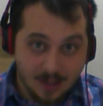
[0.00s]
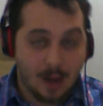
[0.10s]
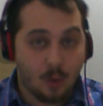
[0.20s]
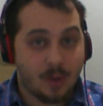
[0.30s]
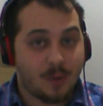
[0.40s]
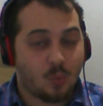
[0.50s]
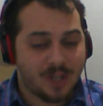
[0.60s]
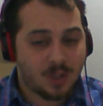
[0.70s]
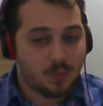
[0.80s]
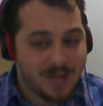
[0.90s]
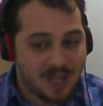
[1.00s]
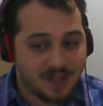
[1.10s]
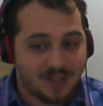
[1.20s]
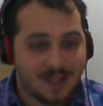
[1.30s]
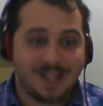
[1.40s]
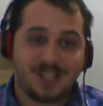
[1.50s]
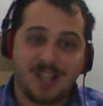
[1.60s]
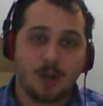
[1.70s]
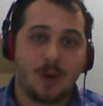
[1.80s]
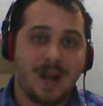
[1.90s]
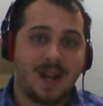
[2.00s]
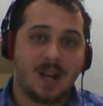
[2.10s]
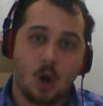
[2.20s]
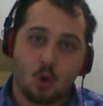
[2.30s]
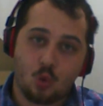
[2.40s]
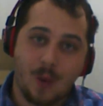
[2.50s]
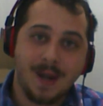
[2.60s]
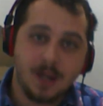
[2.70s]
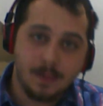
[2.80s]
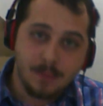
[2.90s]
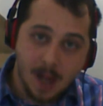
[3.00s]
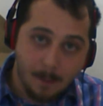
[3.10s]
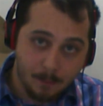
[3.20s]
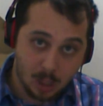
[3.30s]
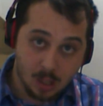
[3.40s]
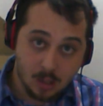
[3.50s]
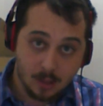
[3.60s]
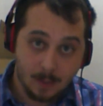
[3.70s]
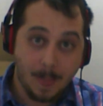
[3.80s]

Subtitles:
Now this means that it's generating a random number,